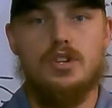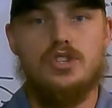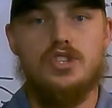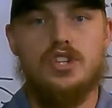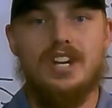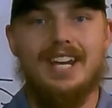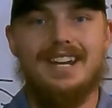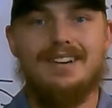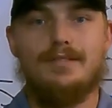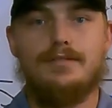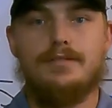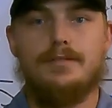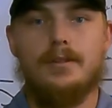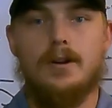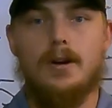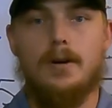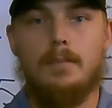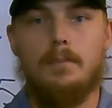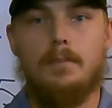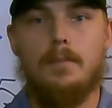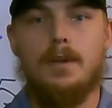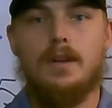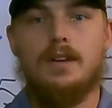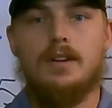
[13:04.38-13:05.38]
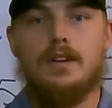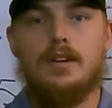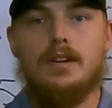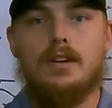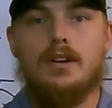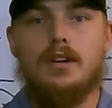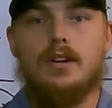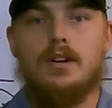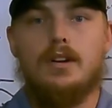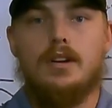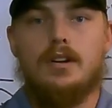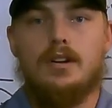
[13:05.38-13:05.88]
originate from
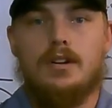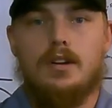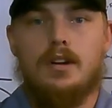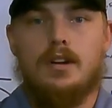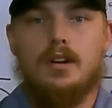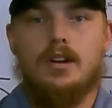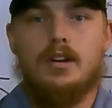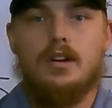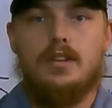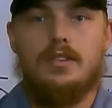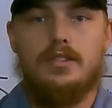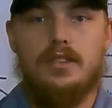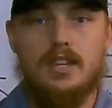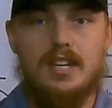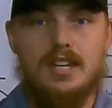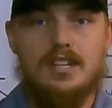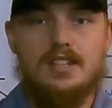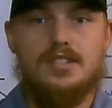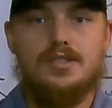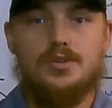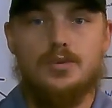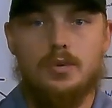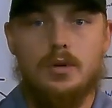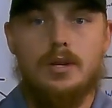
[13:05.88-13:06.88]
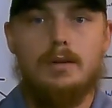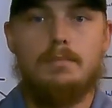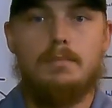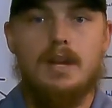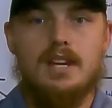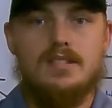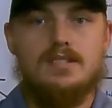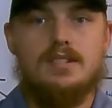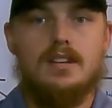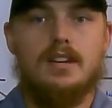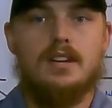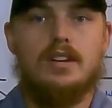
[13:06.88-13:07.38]
these three
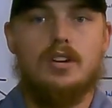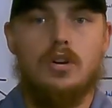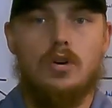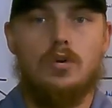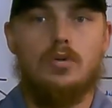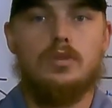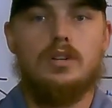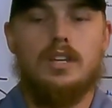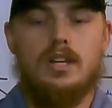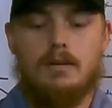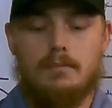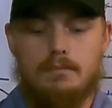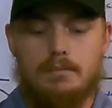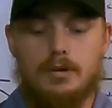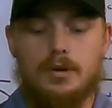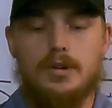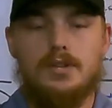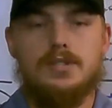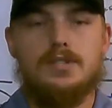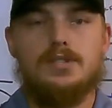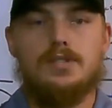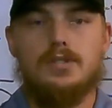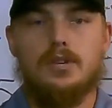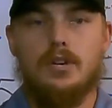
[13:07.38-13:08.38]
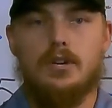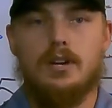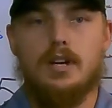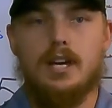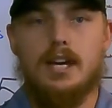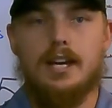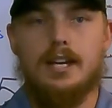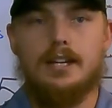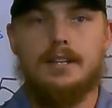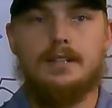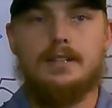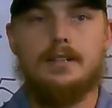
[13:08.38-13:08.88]
basic cone inputs,
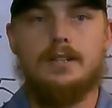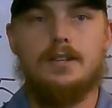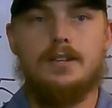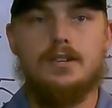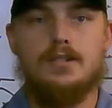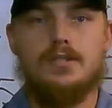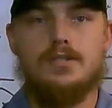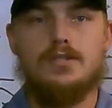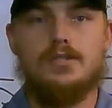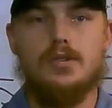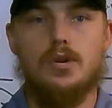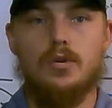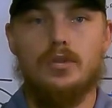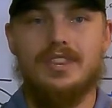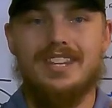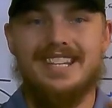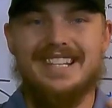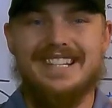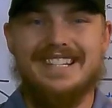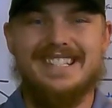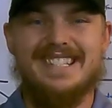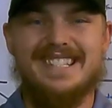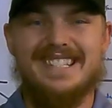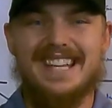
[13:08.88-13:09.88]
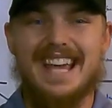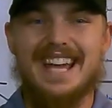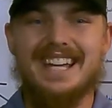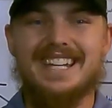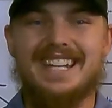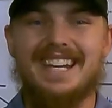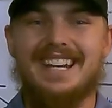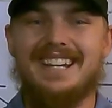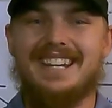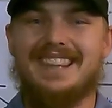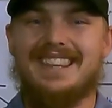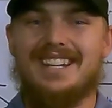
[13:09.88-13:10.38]
okay? So the
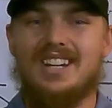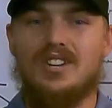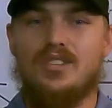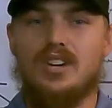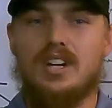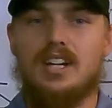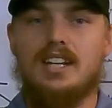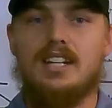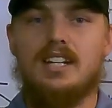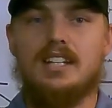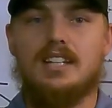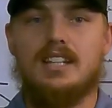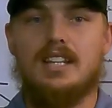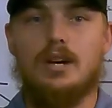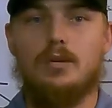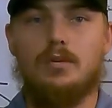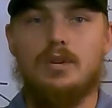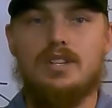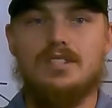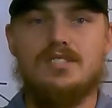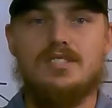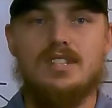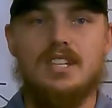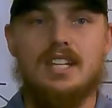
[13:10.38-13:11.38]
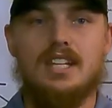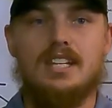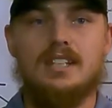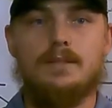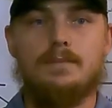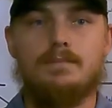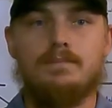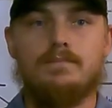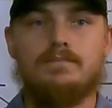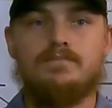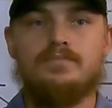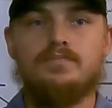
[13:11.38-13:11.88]
second theory that we
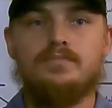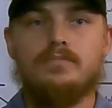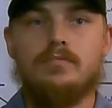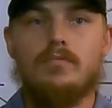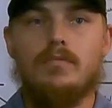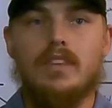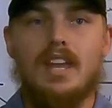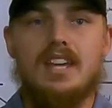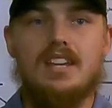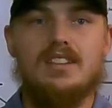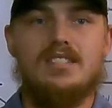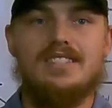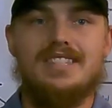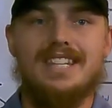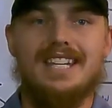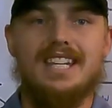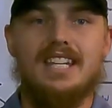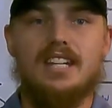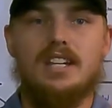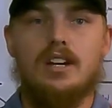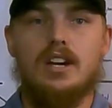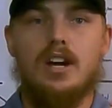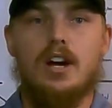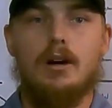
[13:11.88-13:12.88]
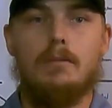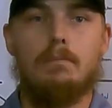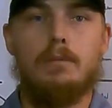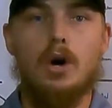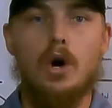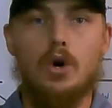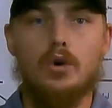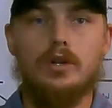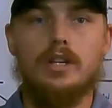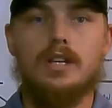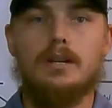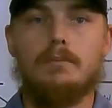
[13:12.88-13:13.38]
see is the
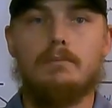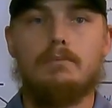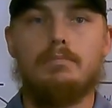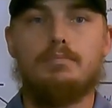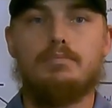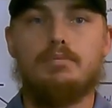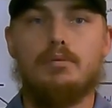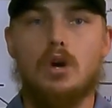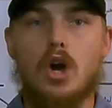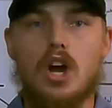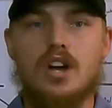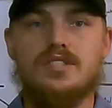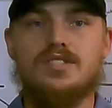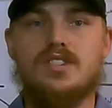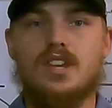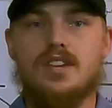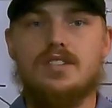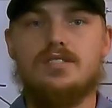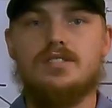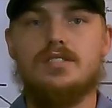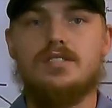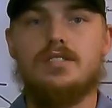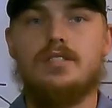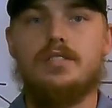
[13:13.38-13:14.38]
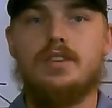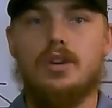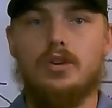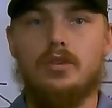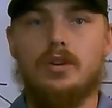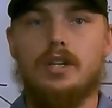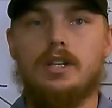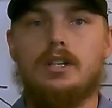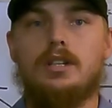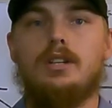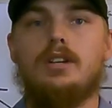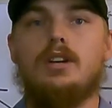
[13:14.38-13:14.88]
opponent process
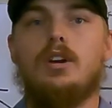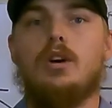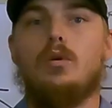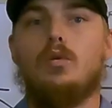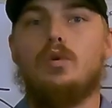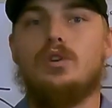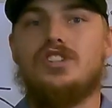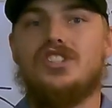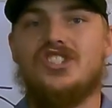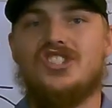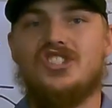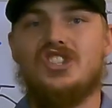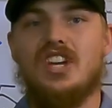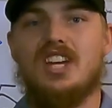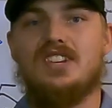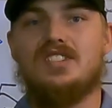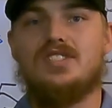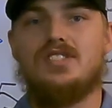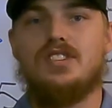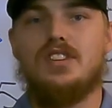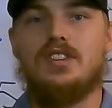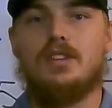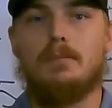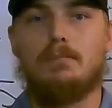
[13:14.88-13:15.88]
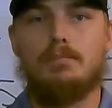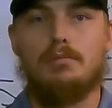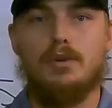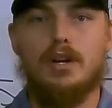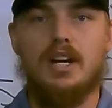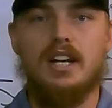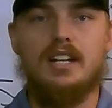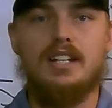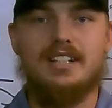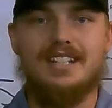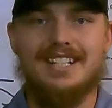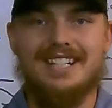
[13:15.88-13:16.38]
theory, which states that the
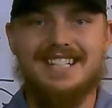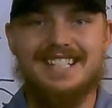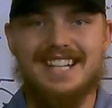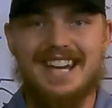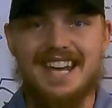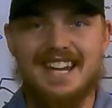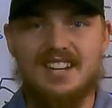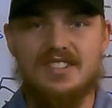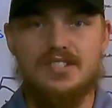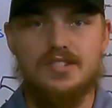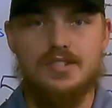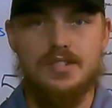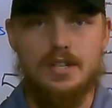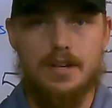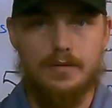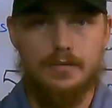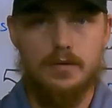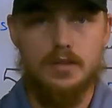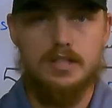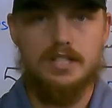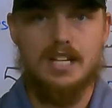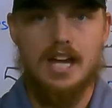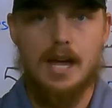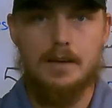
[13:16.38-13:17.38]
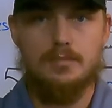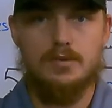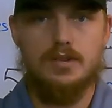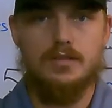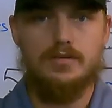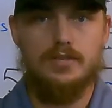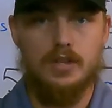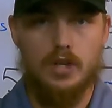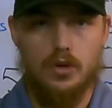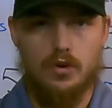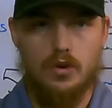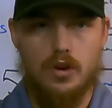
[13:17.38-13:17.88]
brain contains different types
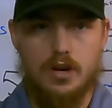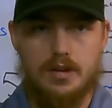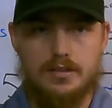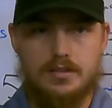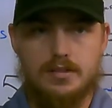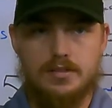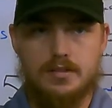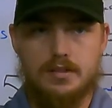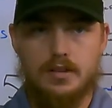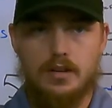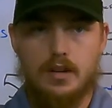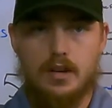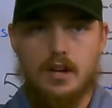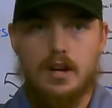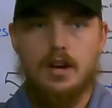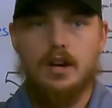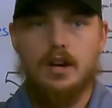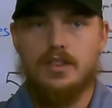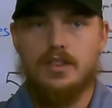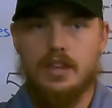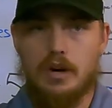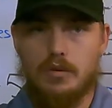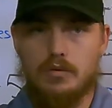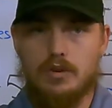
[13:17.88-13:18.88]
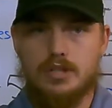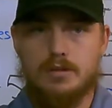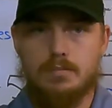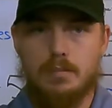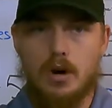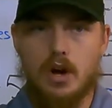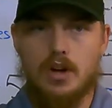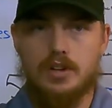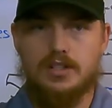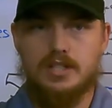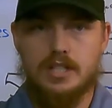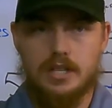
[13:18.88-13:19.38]
of neurons that
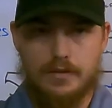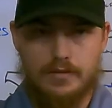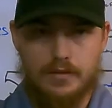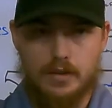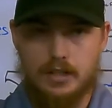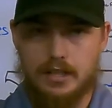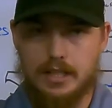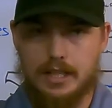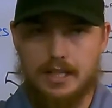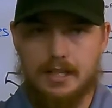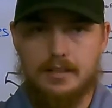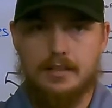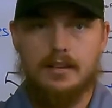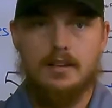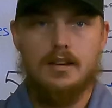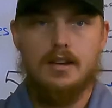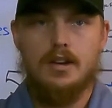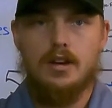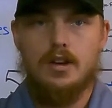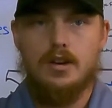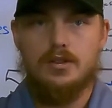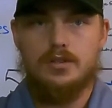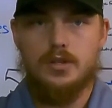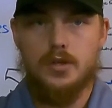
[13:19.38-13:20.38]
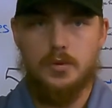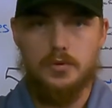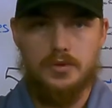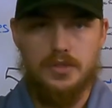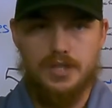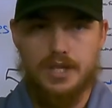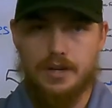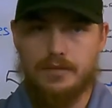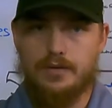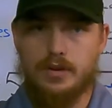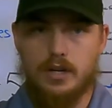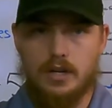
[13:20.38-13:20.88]
respond differently to
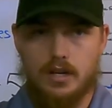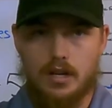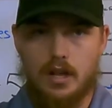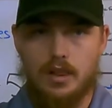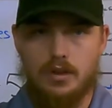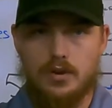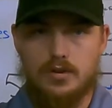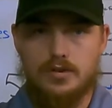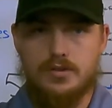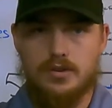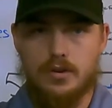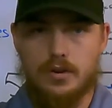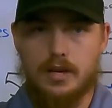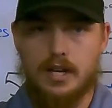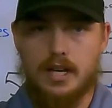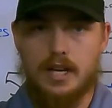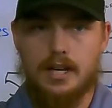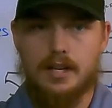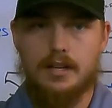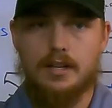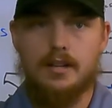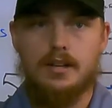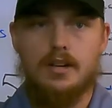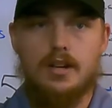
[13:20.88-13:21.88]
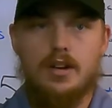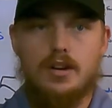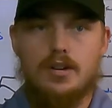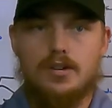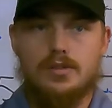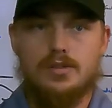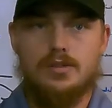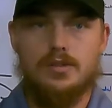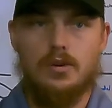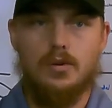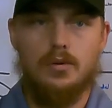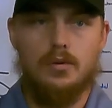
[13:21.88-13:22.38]
different colors, okay?
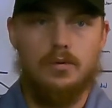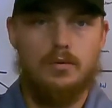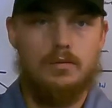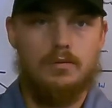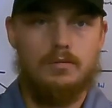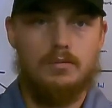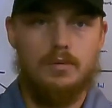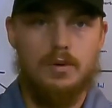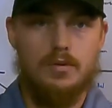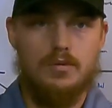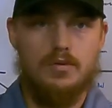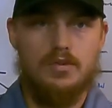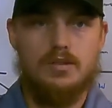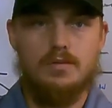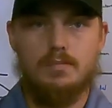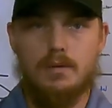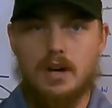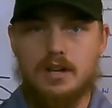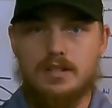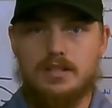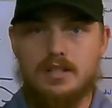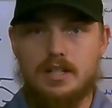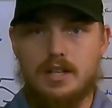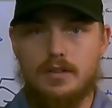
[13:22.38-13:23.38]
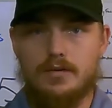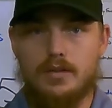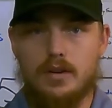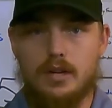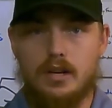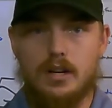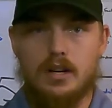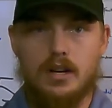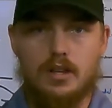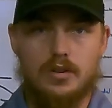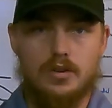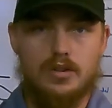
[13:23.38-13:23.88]
So we respond to
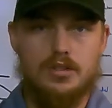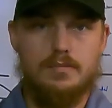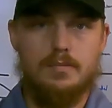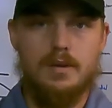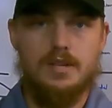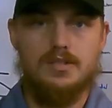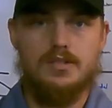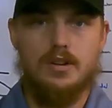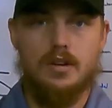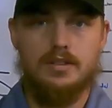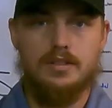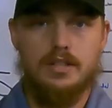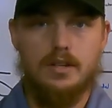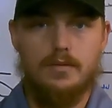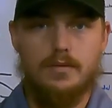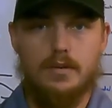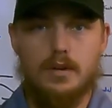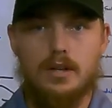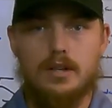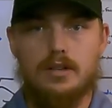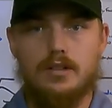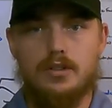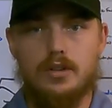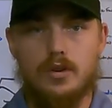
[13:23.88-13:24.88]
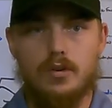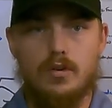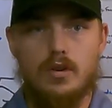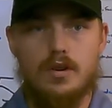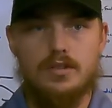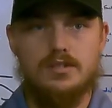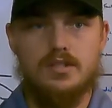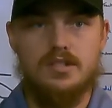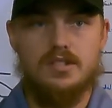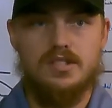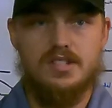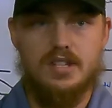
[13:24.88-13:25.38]
different colors based on different
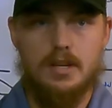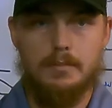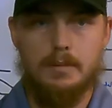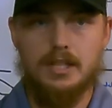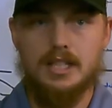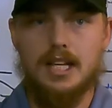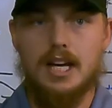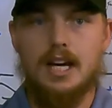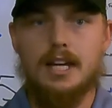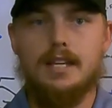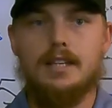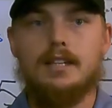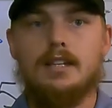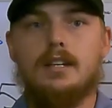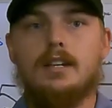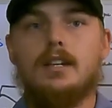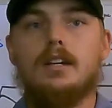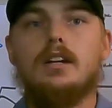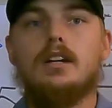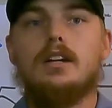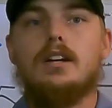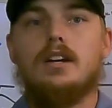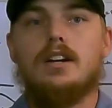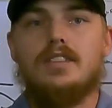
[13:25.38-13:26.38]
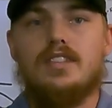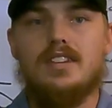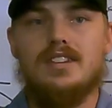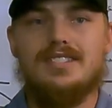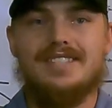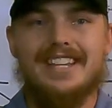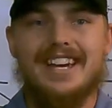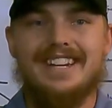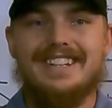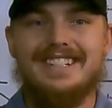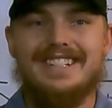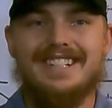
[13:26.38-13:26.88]
neurons and stimuli.
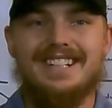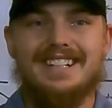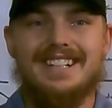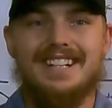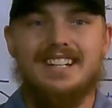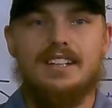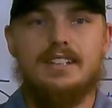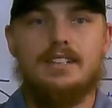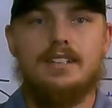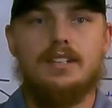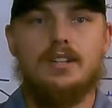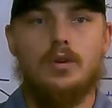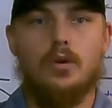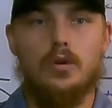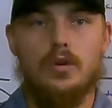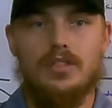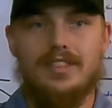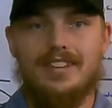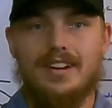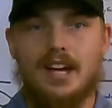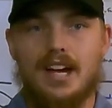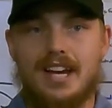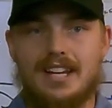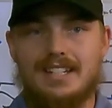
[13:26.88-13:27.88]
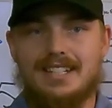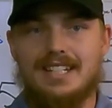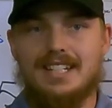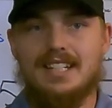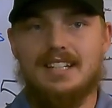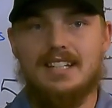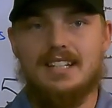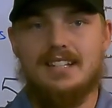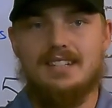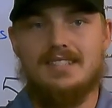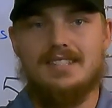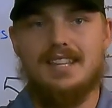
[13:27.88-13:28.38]
This idea, or the
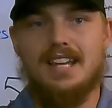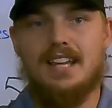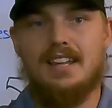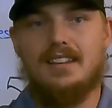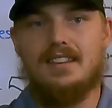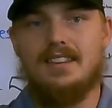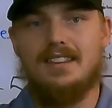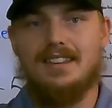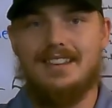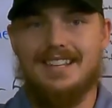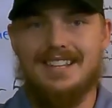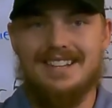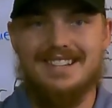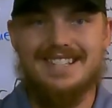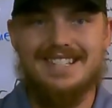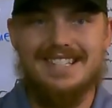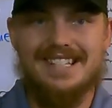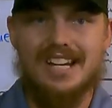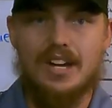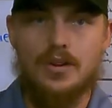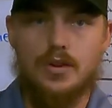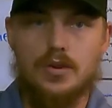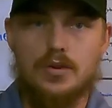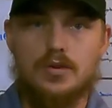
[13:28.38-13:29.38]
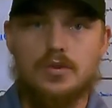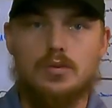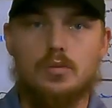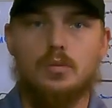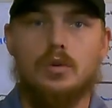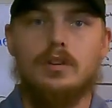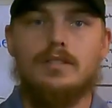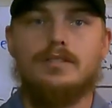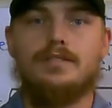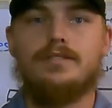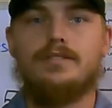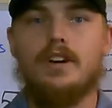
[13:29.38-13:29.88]
idea, is that these cells
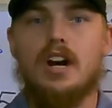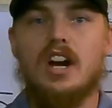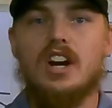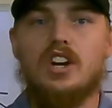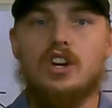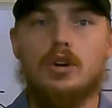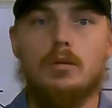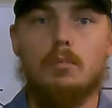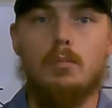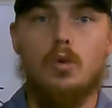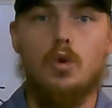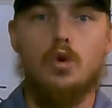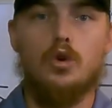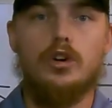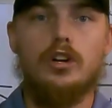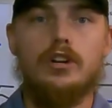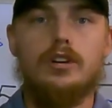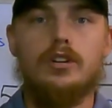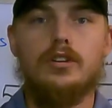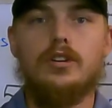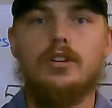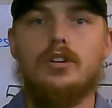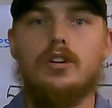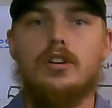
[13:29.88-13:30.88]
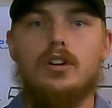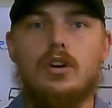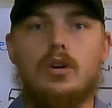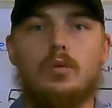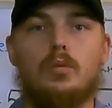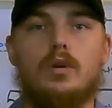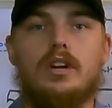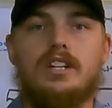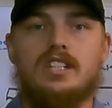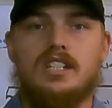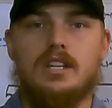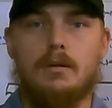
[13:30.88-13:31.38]
will fire more
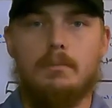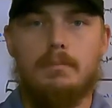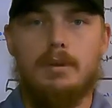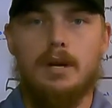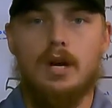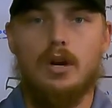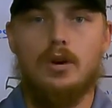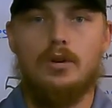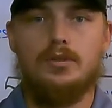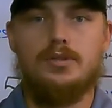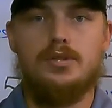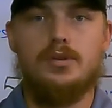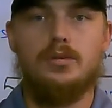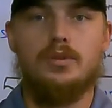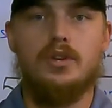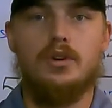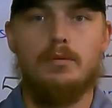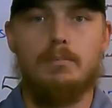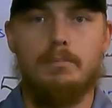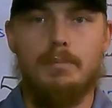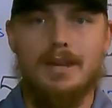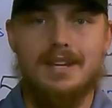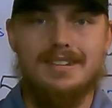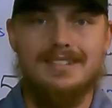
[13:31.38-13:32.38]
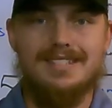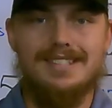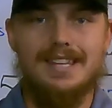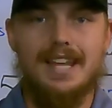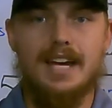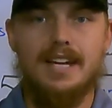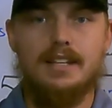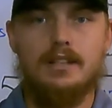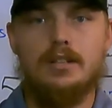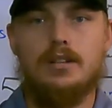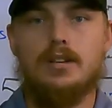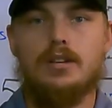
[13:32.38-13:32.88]
when compared to their
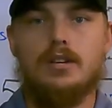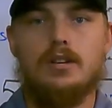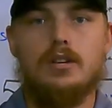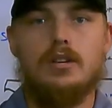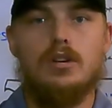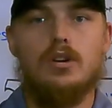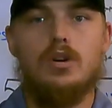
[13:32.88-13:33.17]
baseline